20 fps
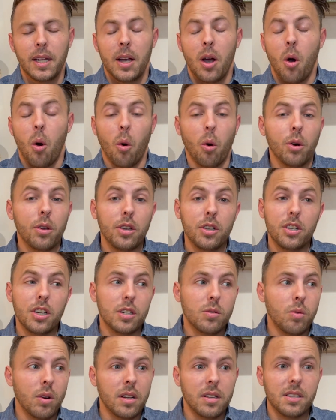or you
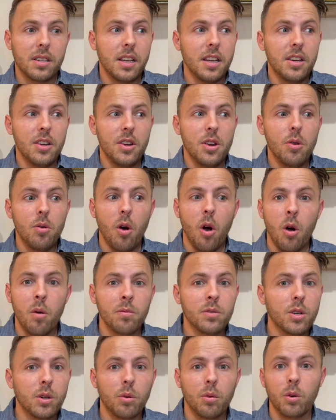just want to see new
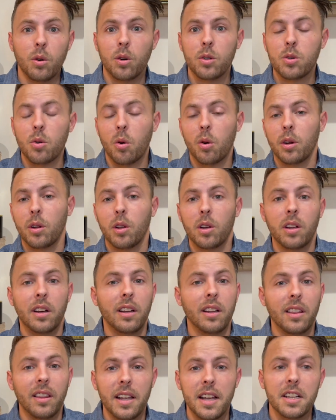home tours, or you're looking to
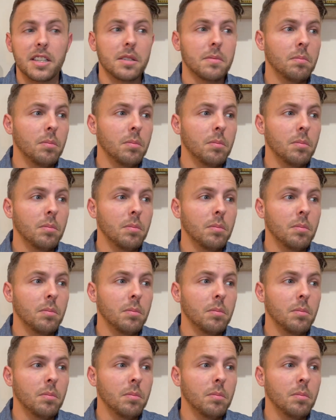list,